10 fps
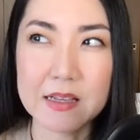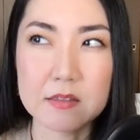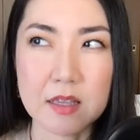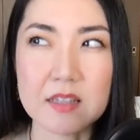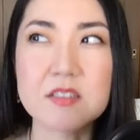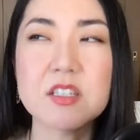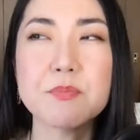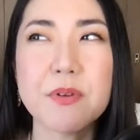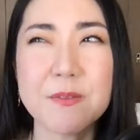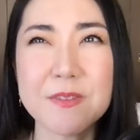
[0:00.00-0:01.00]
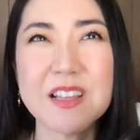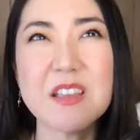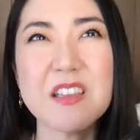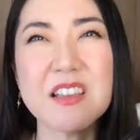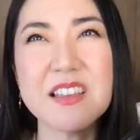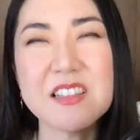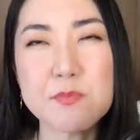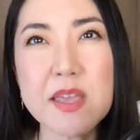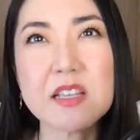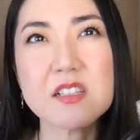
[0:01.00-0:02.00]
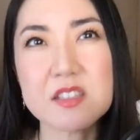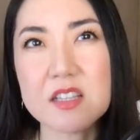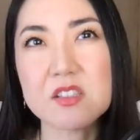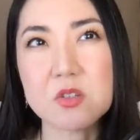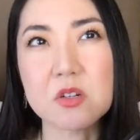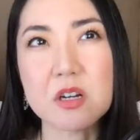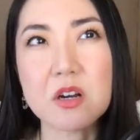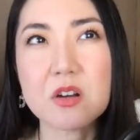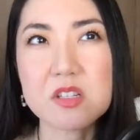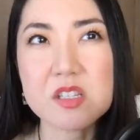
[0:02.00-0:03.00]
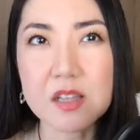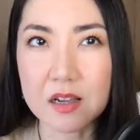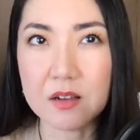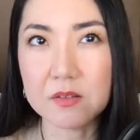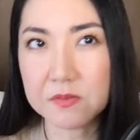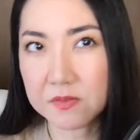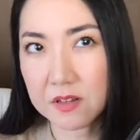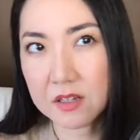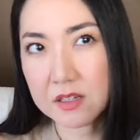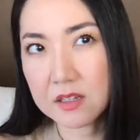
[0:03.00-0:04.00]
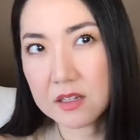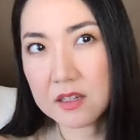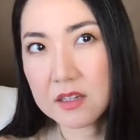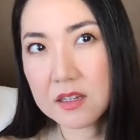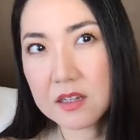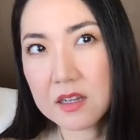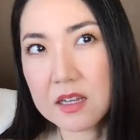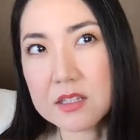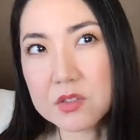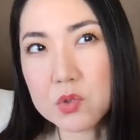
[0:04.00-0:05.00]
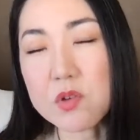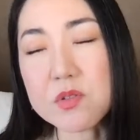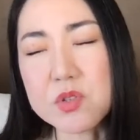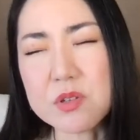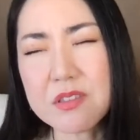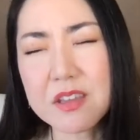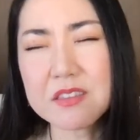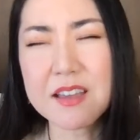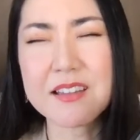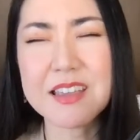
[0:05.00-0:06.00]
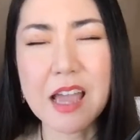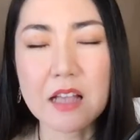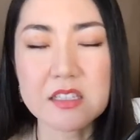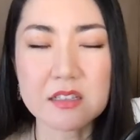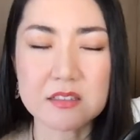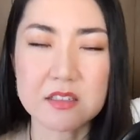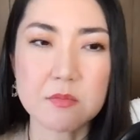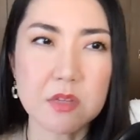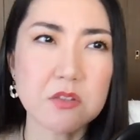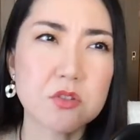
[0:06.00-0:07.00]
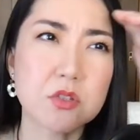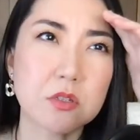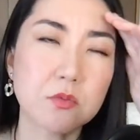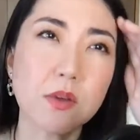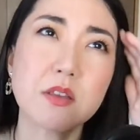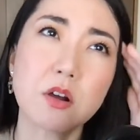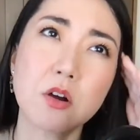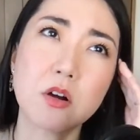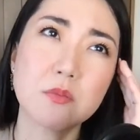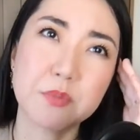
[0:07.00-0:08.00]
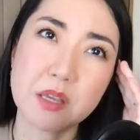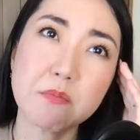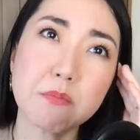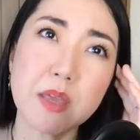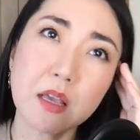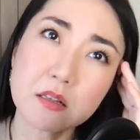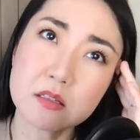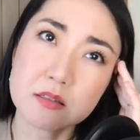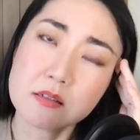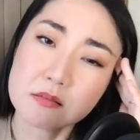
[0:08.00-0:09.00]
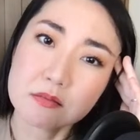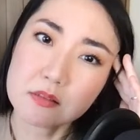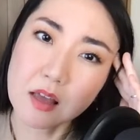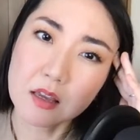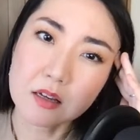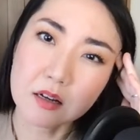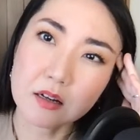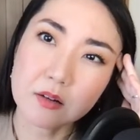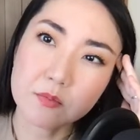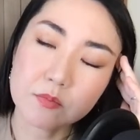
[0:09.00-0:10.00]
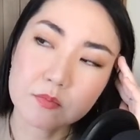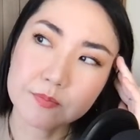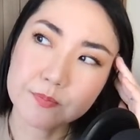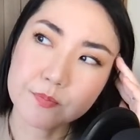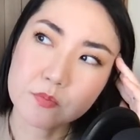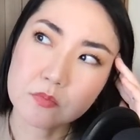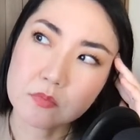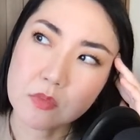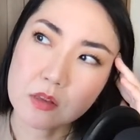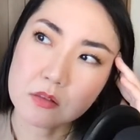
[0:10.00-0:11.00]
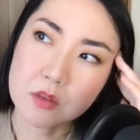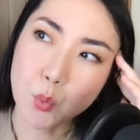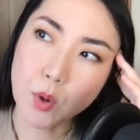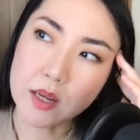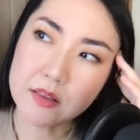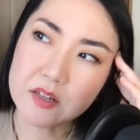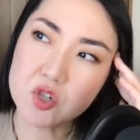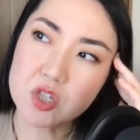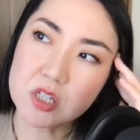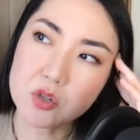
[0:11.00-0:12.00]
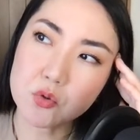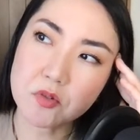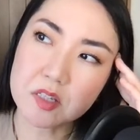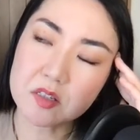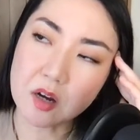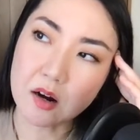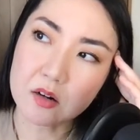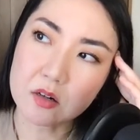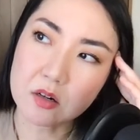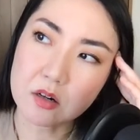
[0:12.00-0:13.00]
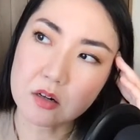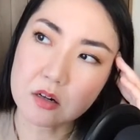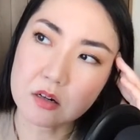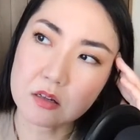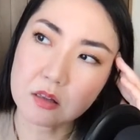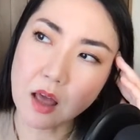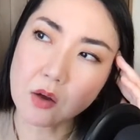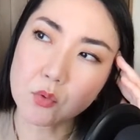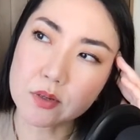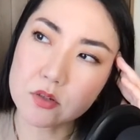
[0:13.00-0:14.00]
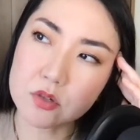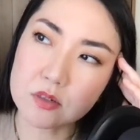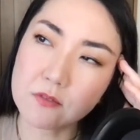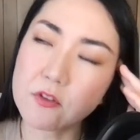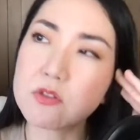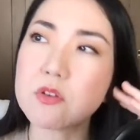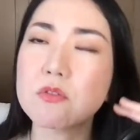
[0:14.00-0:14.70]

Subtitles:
Yeah, she probably is making sense to herself. Do you think that it has something to do with her being mixed? Like the way that she uses her language, even though